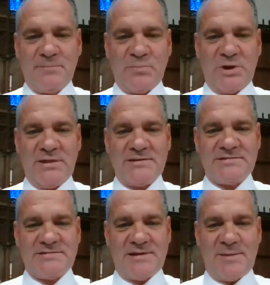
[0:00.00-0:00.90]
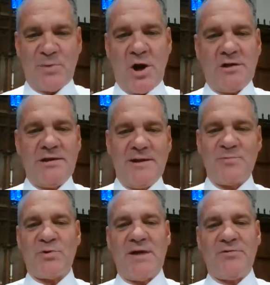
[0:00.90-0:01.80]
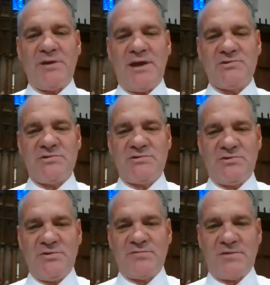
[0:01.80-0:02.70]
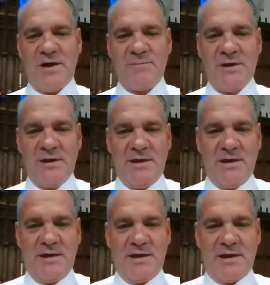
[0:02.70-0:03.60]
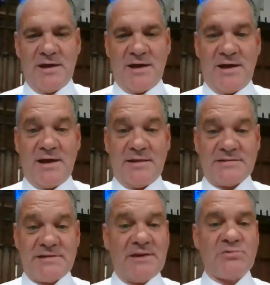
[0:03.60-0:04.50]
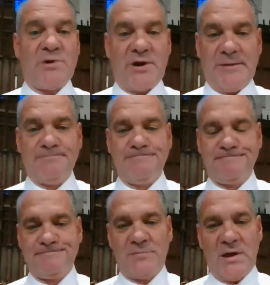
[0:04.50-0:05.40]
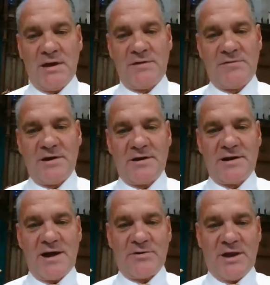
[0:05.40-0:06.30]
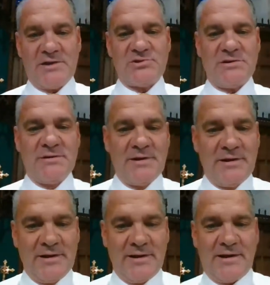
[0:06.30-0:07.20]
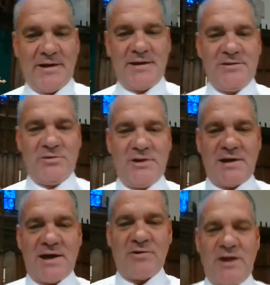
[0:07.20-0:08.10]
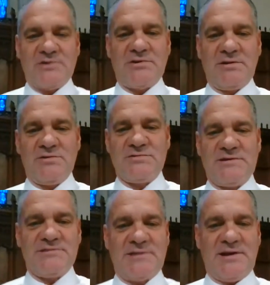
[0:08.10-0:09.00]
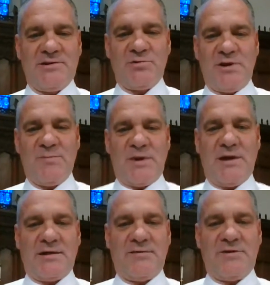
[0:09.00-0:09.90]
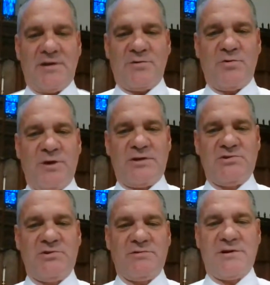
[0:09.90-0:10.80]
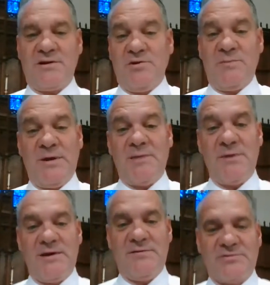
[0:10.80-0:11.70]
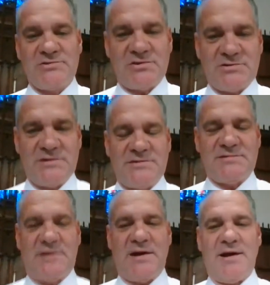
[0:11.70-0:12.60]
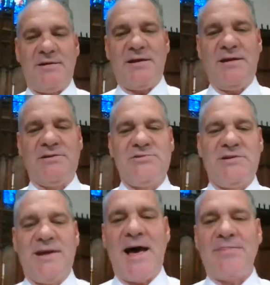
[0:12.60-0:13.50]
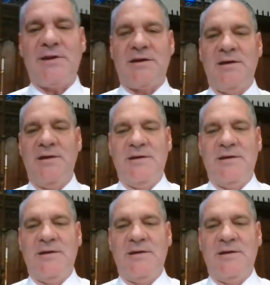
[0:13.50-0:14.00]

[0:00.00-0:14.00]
bring this Pauline provocation to you from the sanctuary of our congregation, Union Congregational UCC in Green Bay. I'll give you a quick tour. It could be a medieval church. It's English Gothic